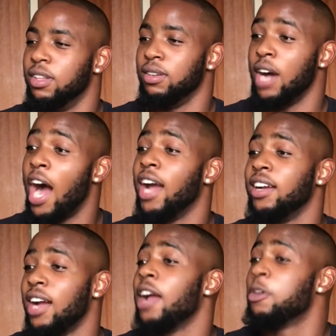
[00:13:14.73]

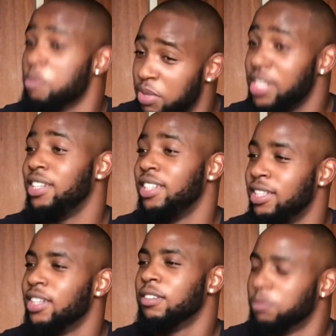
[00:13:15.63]
I
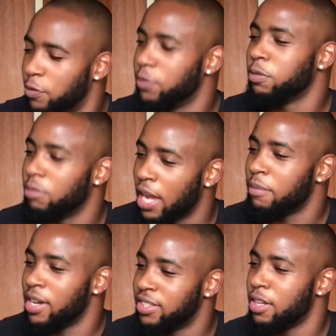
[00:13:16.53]
completely, like
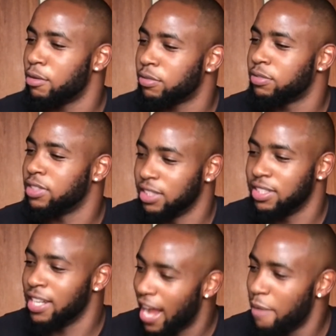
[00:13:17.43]
myself,
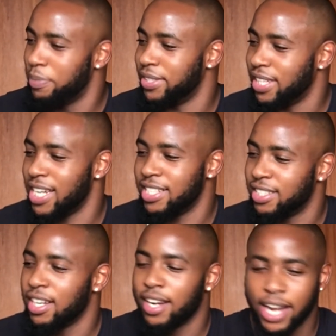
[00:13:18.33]
it happened
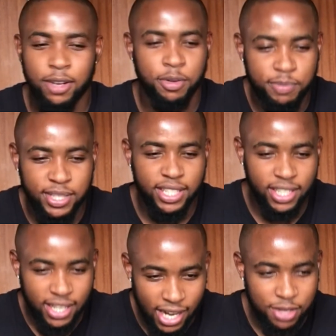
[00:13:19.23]
and I
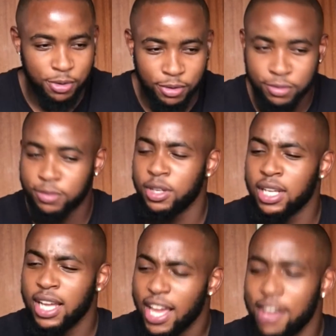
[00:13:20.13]
completely cut off
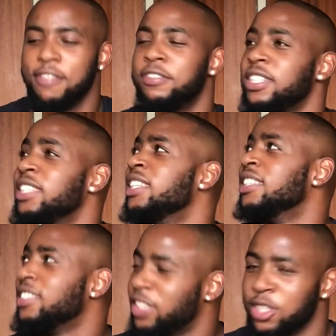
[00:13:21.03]
every
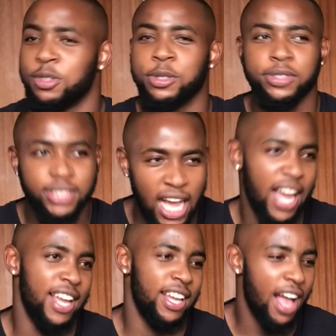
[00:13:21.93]
single
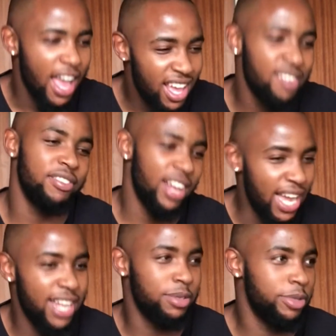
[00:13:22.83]
tie I ever
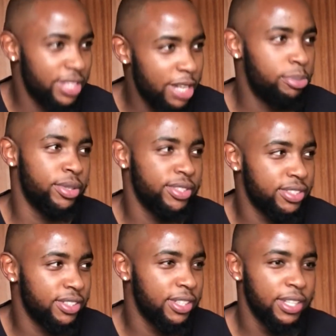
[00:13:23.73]
had with that
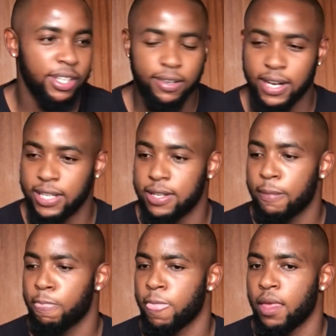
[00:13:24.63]
person. Right?
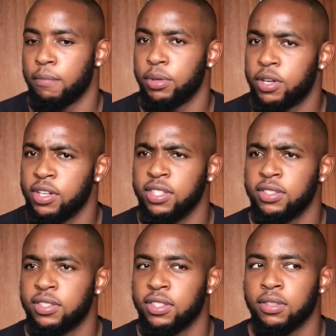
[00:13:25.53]

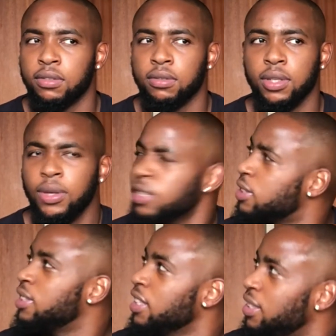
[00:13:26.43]
Because it
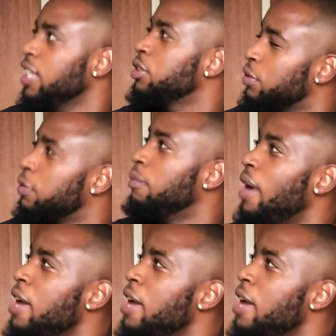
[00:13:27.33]
was essential for my